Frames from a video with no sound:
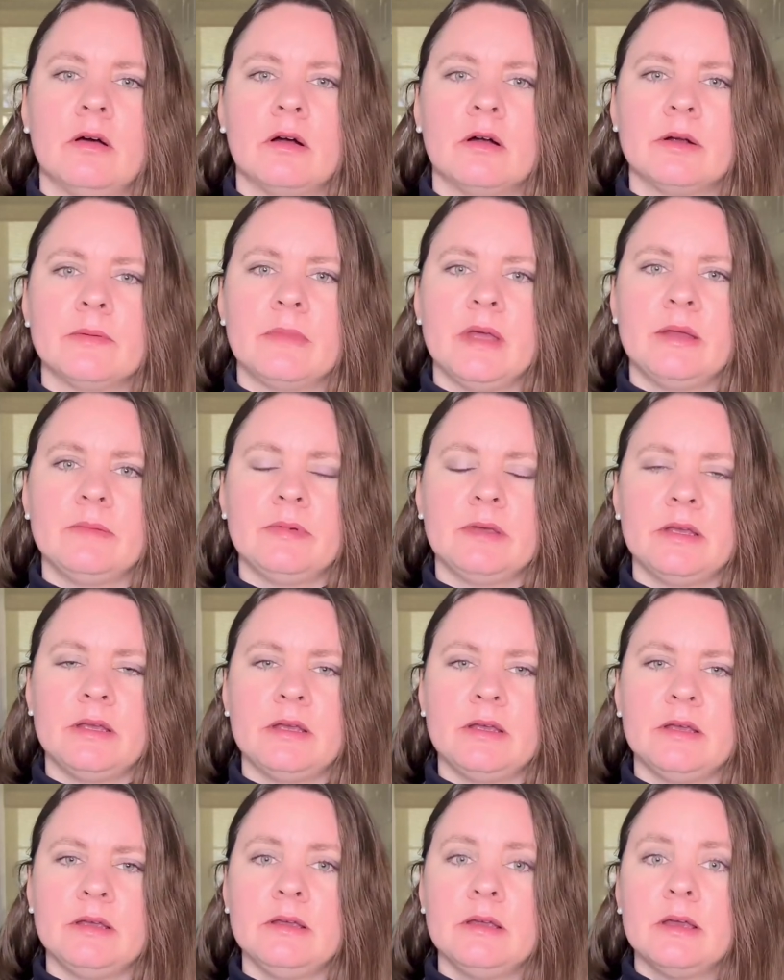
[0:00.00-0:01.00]
Or
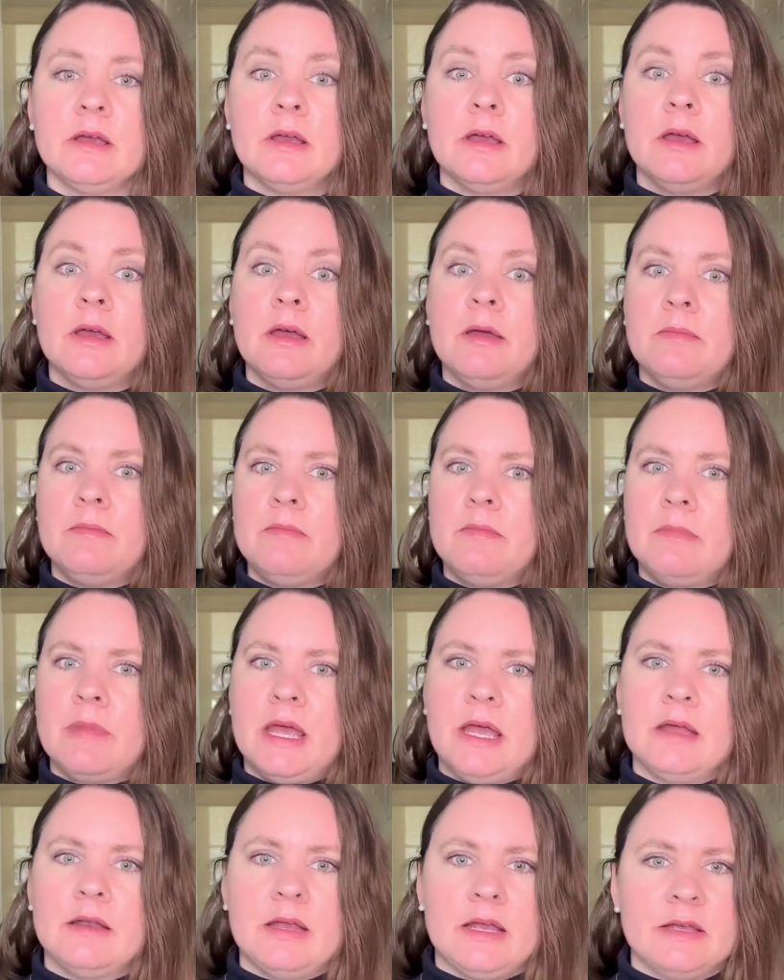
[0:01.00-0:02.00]
maybe
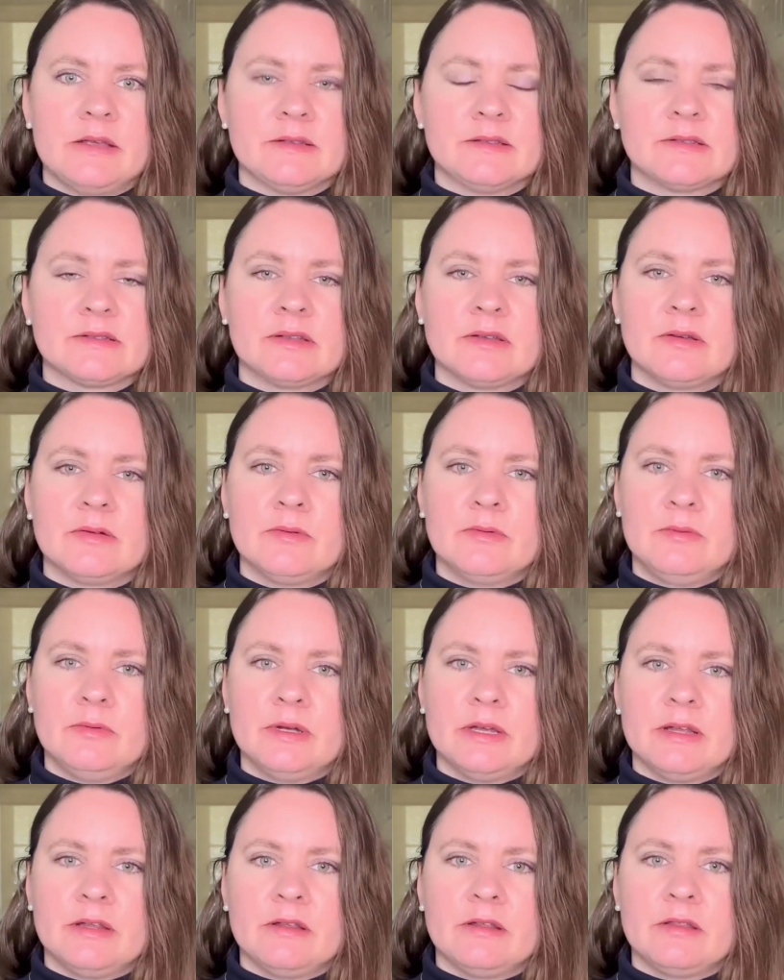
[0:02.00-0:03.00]
mayonnaise
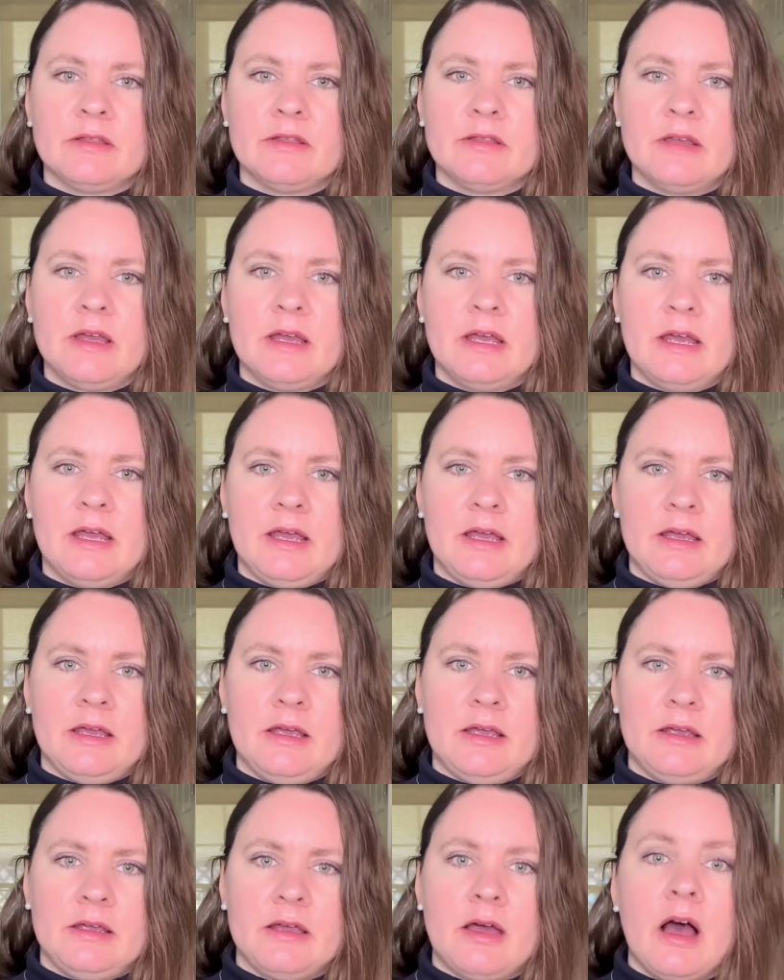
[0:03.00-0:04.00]
with
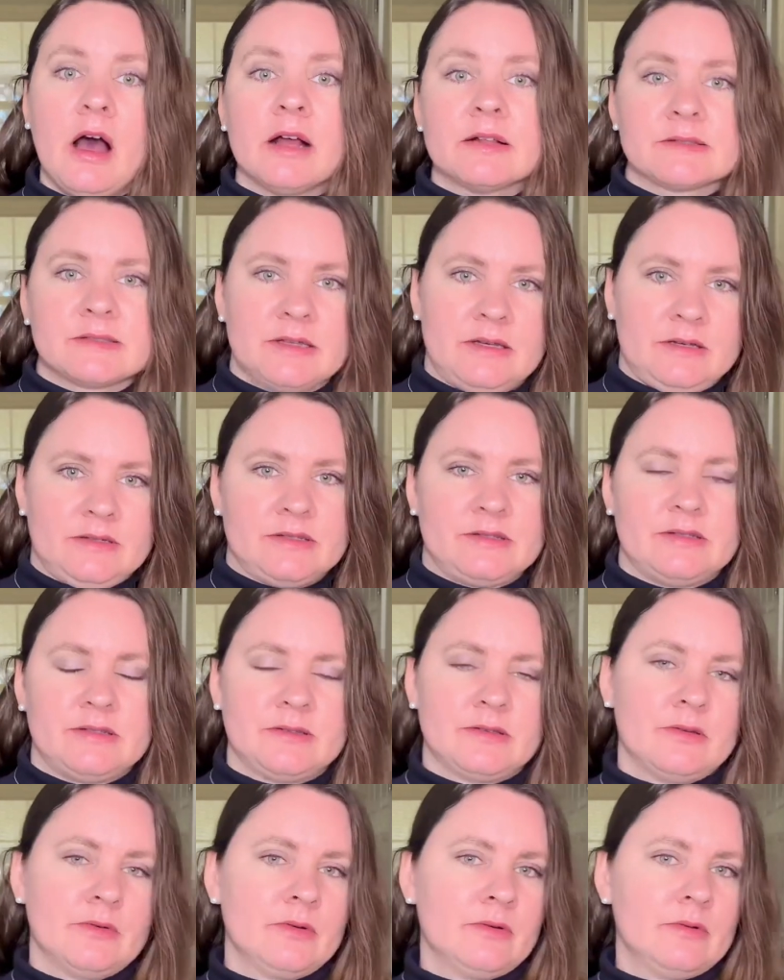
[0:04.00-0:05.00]
a hot sauce.